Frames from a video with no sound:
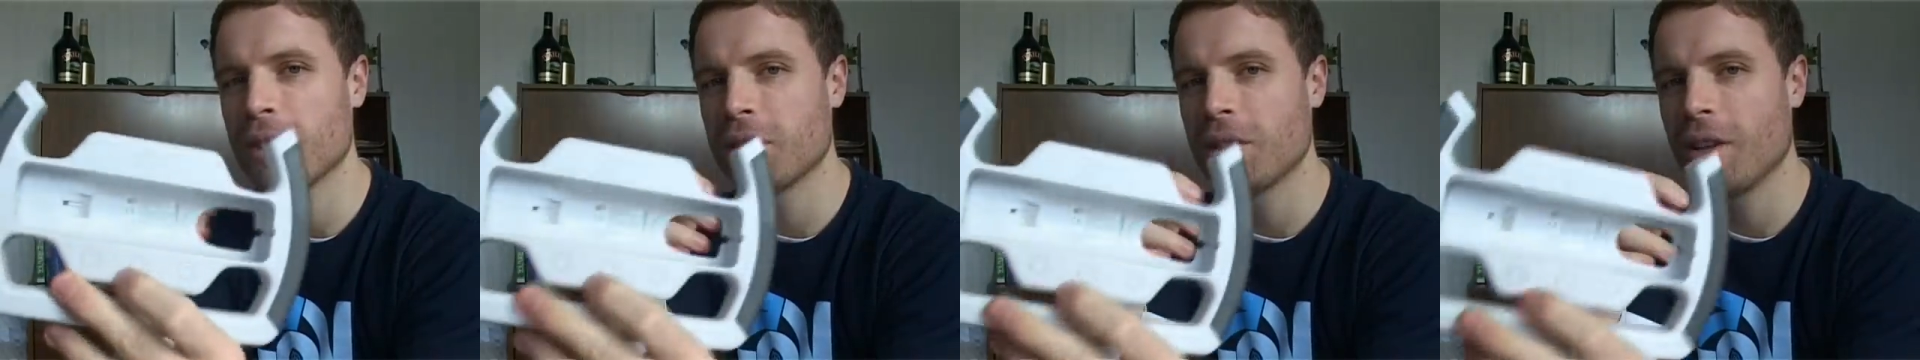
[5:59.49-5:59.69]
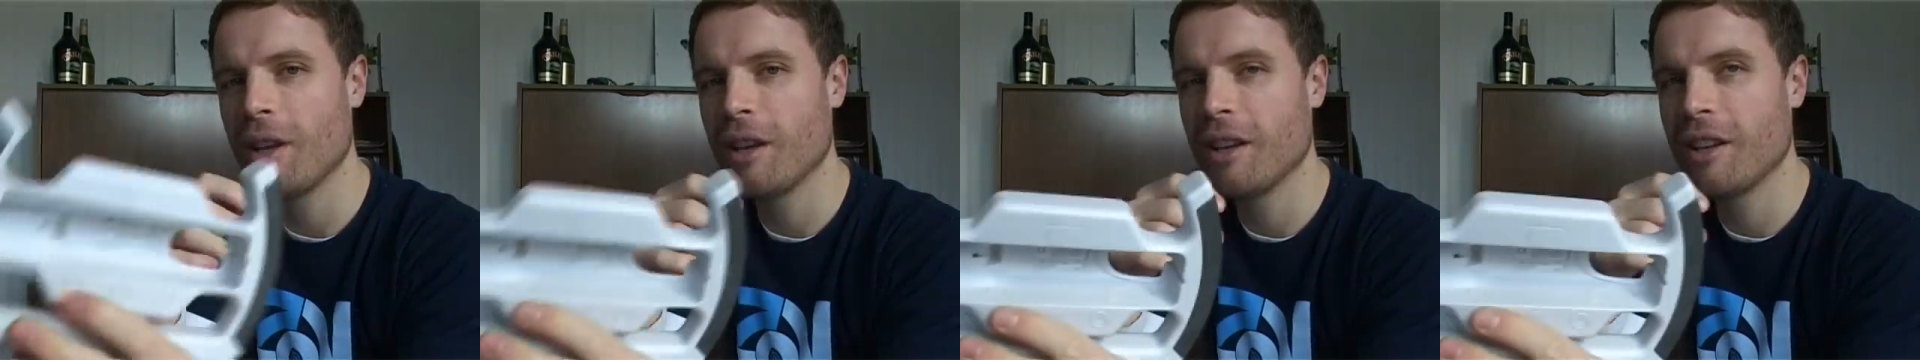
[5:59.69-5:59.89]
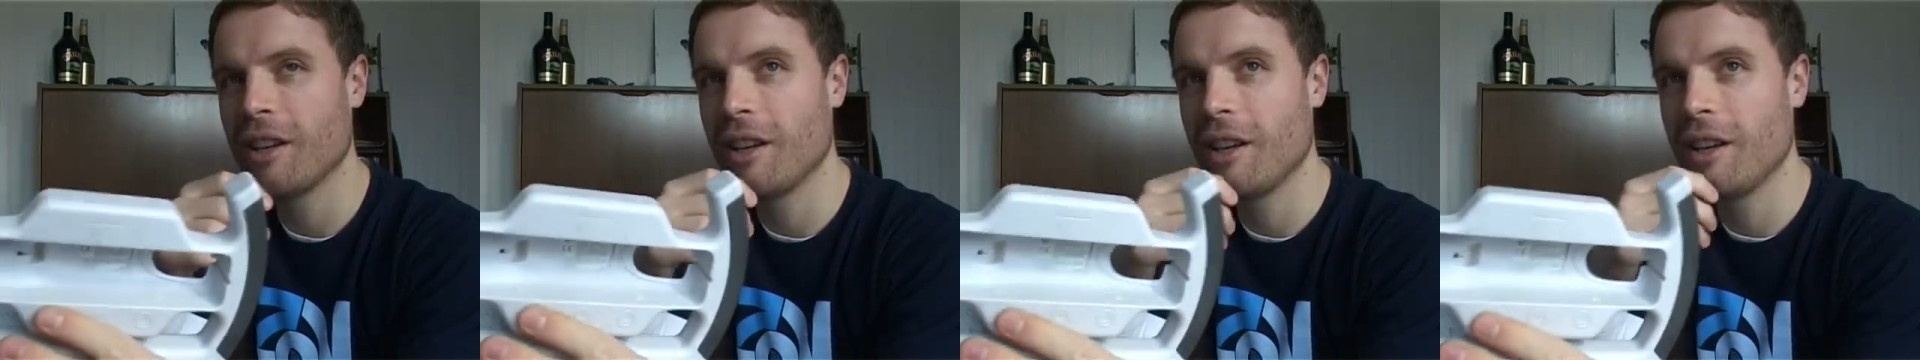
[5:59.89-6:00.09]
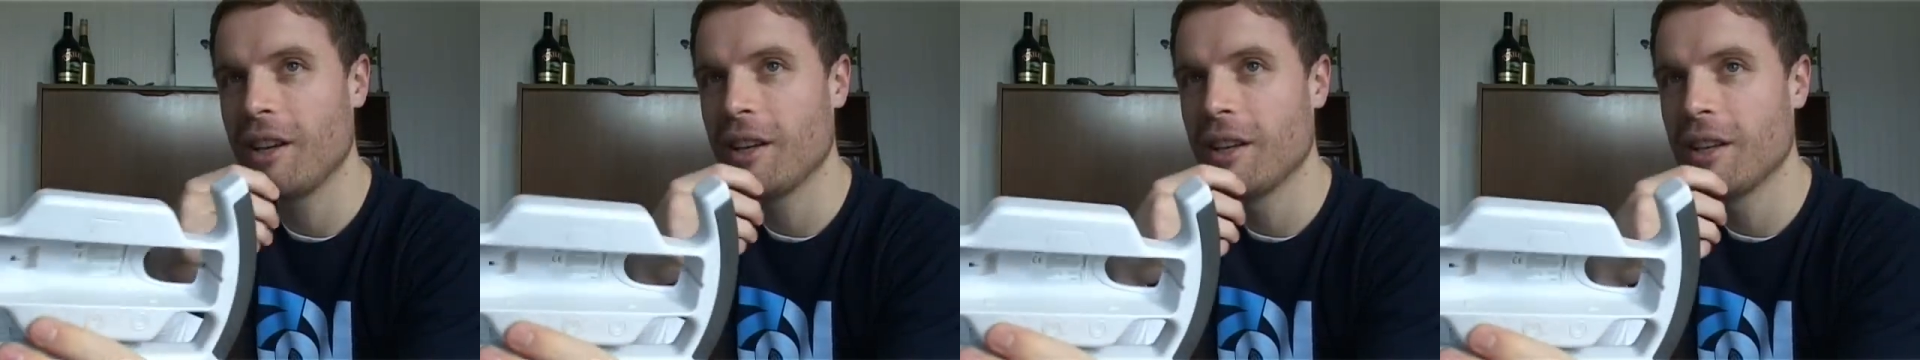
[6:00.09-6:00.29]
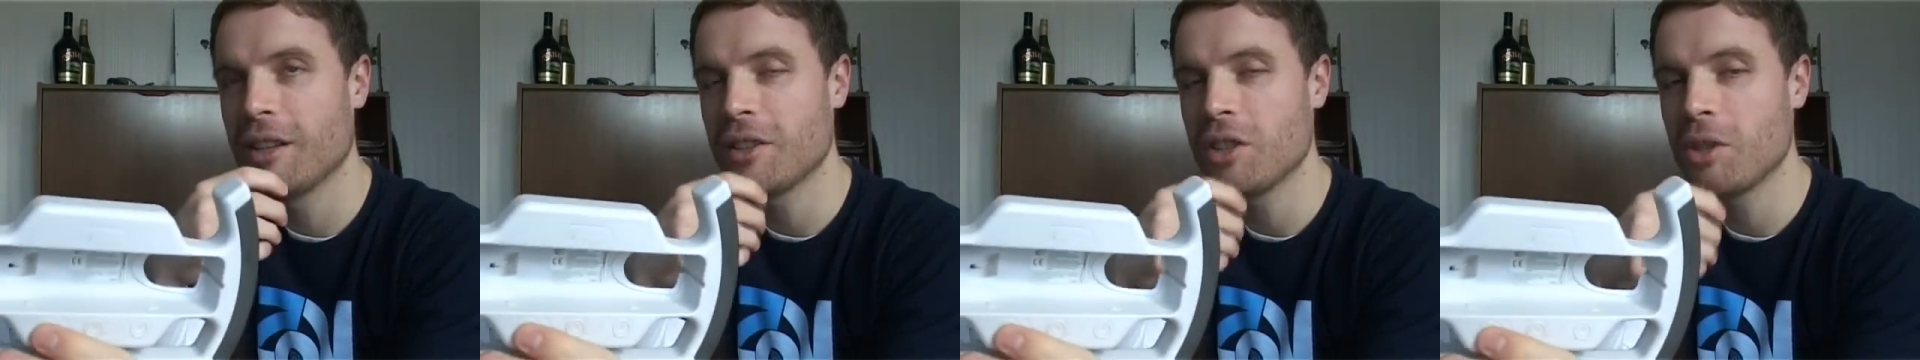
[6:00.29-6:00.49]

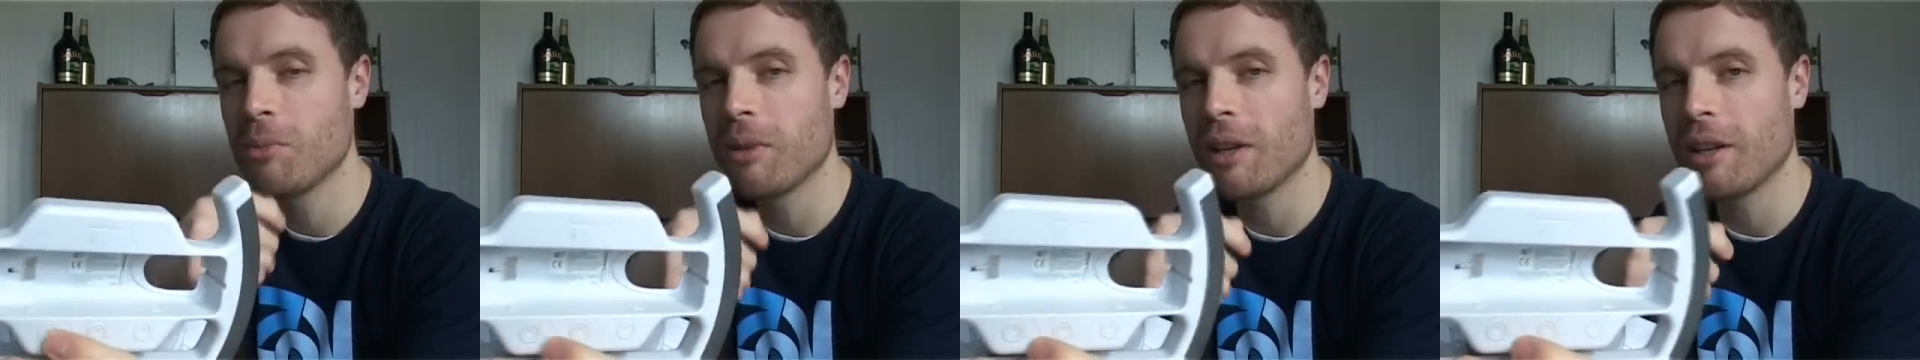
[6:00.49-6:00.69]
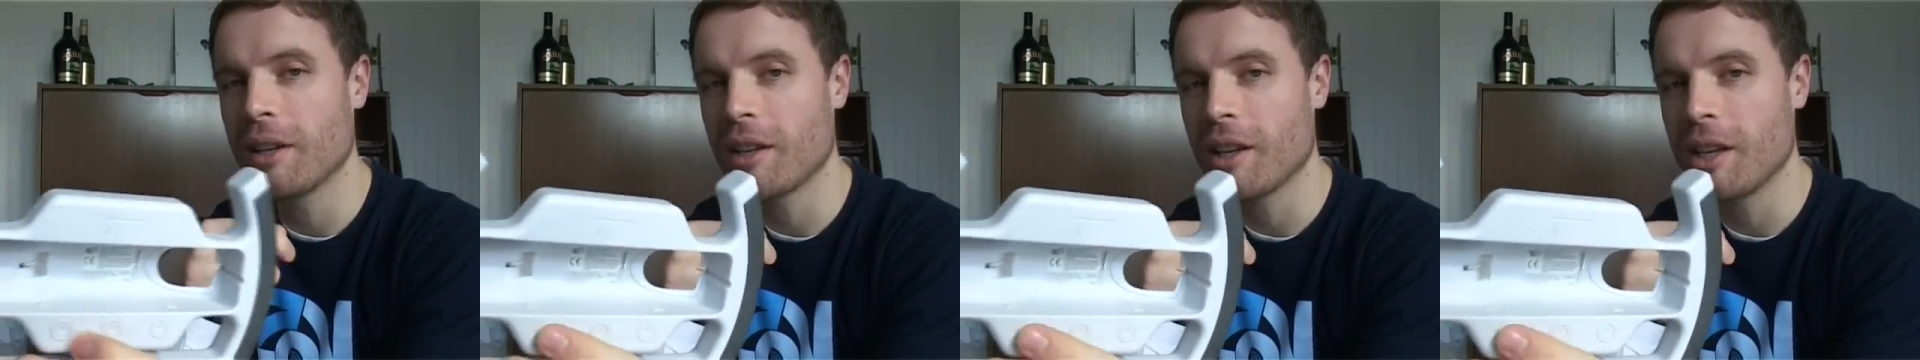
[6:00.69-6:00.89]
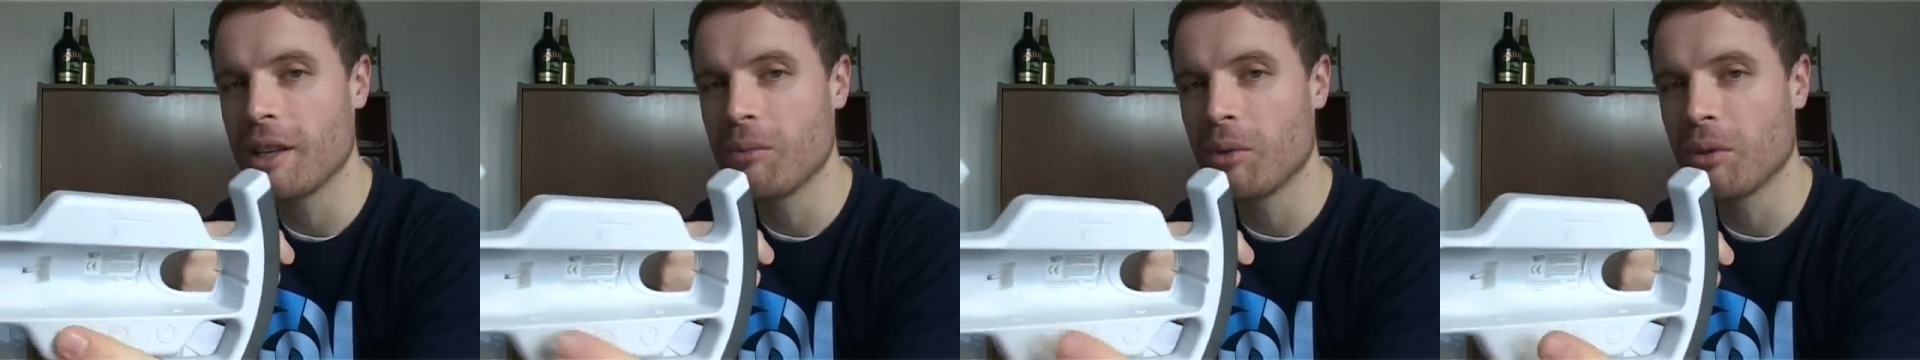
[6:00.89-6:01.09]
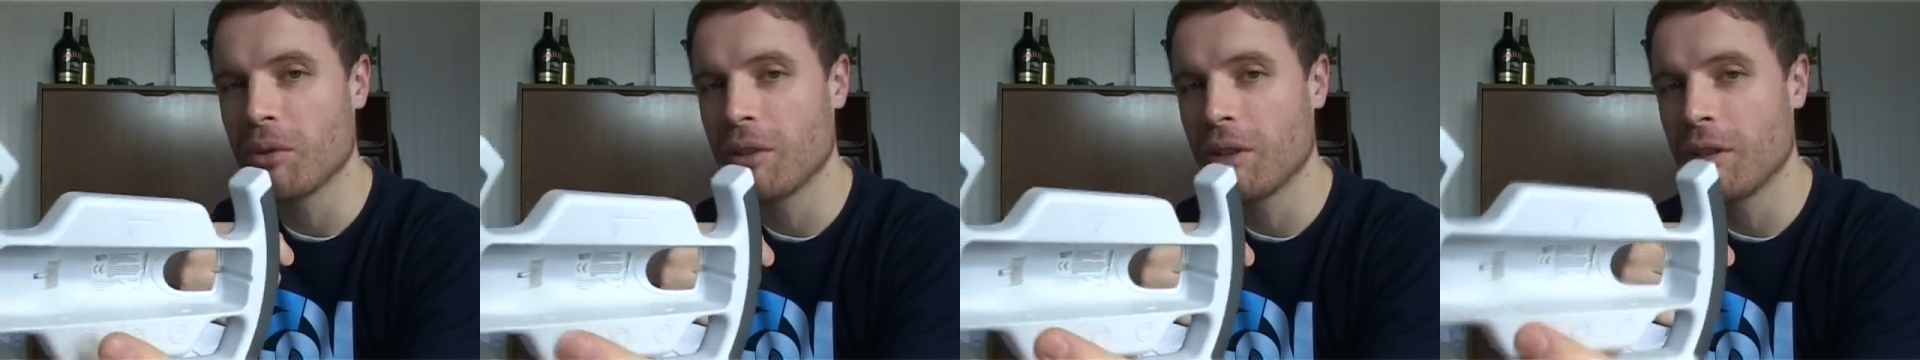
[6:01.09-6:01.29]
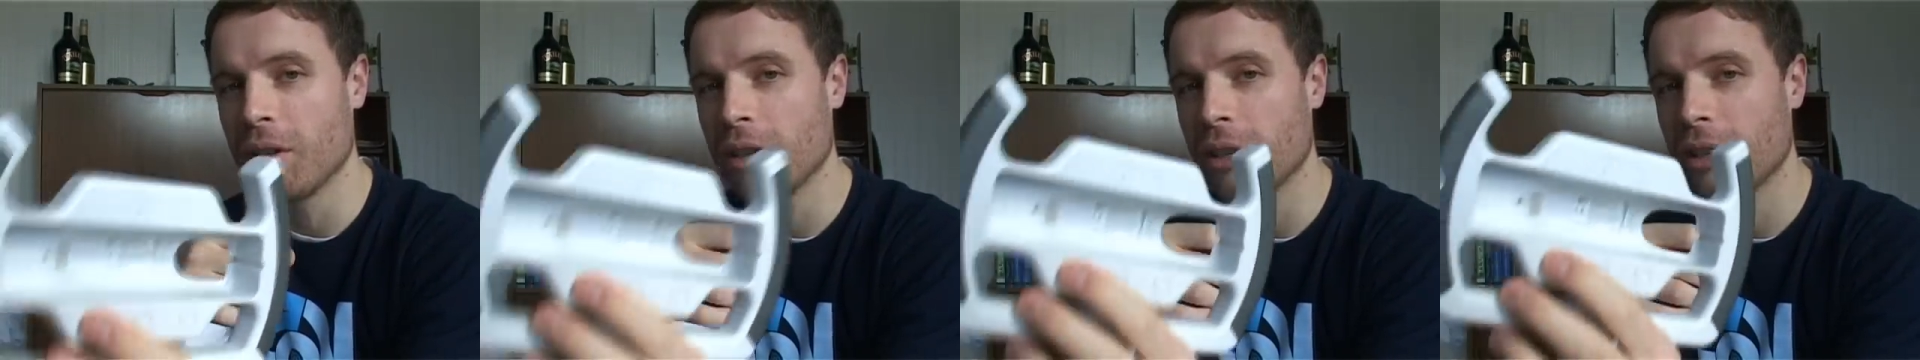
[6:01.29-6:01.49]
a two-player game on